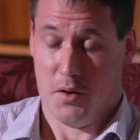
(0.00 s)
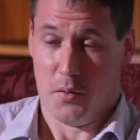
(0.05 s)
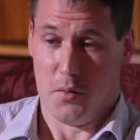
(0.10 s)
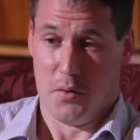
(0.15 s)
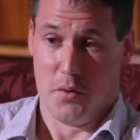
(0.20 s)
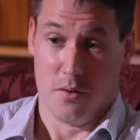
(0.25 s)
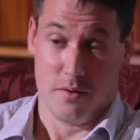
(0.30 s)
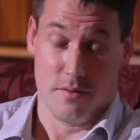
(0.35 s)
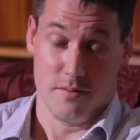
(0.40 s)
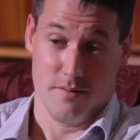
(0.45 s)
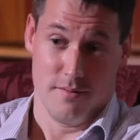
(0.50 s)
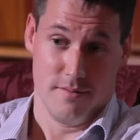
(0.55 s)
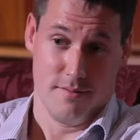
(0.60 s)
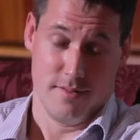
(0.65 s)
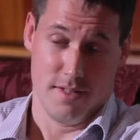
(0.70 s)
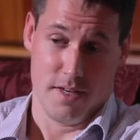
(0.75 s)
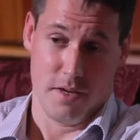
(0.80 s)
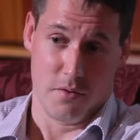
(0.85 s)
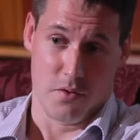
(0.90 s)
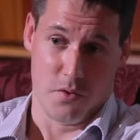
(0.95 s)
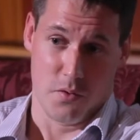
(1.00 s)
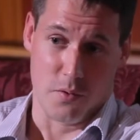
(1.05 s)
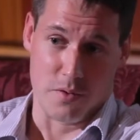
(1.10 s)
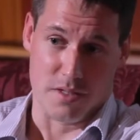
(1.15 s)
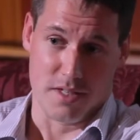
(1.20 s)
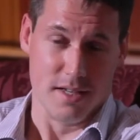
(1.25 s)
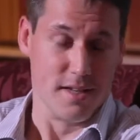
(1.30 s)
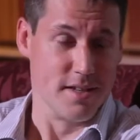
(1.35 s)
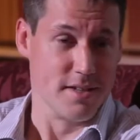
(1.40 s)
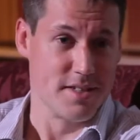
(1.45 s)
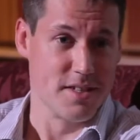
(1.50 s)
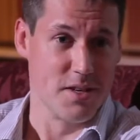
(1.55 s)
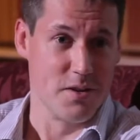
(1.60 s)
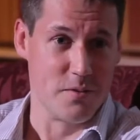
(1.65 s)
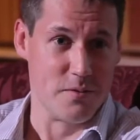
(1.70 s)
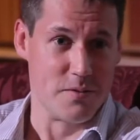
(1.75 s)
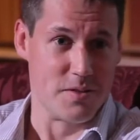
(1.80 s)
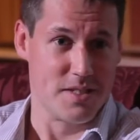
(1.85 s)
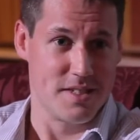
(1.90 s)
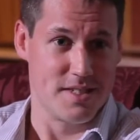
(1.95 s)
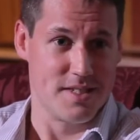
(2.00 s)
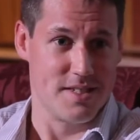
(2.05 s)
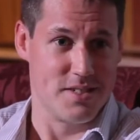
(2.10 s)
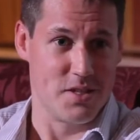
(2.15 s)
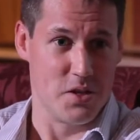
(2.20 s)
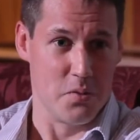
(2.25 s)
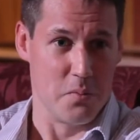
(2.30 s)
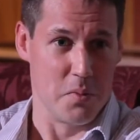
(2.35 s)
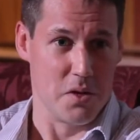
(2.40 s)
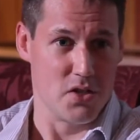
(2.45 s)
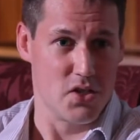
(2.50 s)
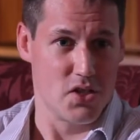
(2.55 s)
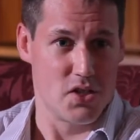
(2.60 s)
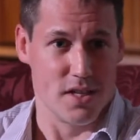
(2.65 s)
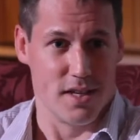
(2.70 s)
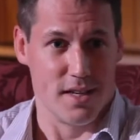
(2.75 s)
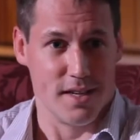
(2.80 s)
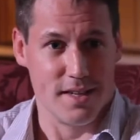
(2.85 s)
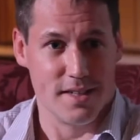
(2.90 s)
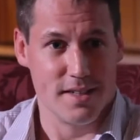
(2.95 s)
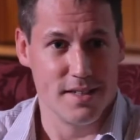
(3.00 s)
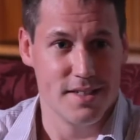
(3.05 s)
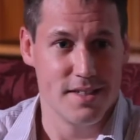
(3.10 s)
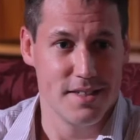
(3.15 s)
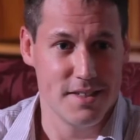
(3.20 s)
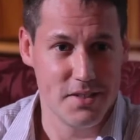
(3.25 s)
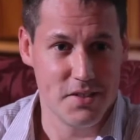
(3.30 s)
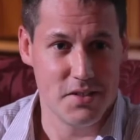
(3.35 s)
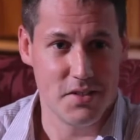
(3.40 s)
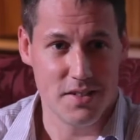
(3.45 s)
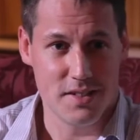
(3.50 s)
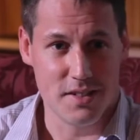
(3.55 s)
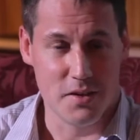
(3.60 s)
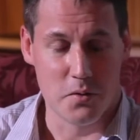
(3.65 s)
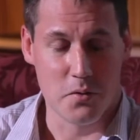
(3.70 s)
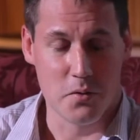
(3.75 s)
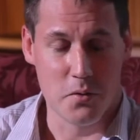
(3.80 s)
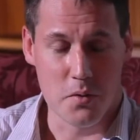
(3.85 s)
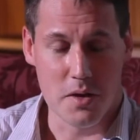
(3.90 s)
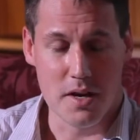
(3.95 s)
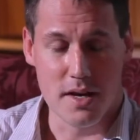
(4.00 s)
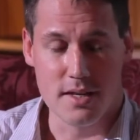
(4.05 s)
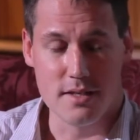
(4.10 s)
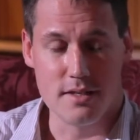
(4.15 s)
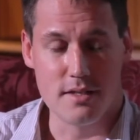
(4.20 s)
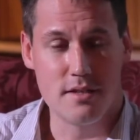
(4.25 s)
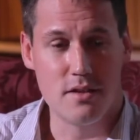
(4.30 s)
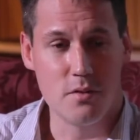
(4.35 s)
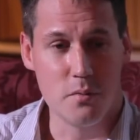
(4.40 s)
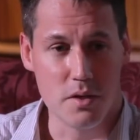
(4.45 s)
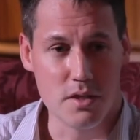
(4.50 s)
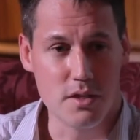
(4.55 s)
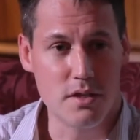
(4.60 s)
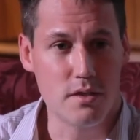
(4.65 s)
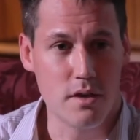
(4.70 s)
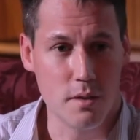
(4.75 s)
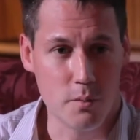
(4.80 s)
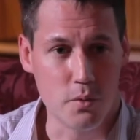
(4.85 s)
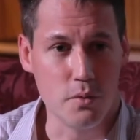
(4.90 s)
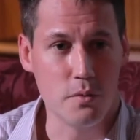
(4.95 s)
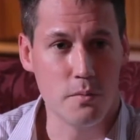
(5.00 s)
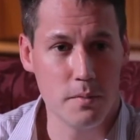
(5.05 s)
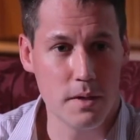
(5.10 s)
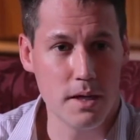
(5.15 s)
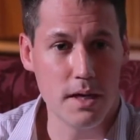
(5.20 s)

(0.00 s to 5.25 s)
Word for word: we're not you know causing ourselves too much uh, you know not getting into too much trouble.